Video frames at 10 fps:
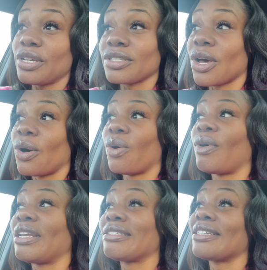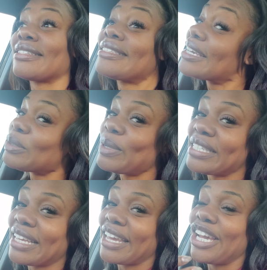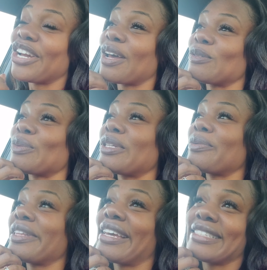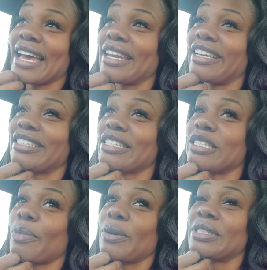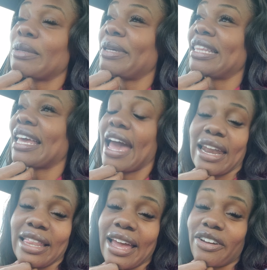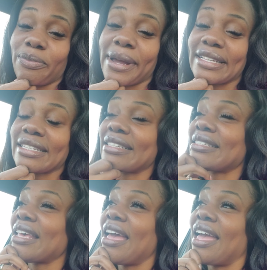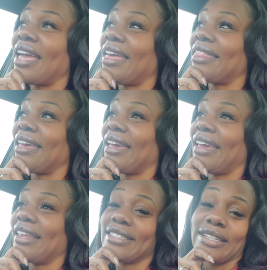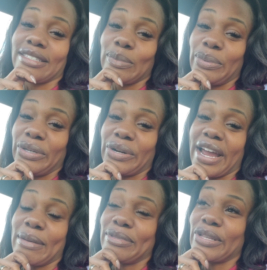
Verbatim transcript: So, and it took six weeks to get here, and I was really, really excited because it's supposed to be the Cadillac of presses, and then it's on some bull crap.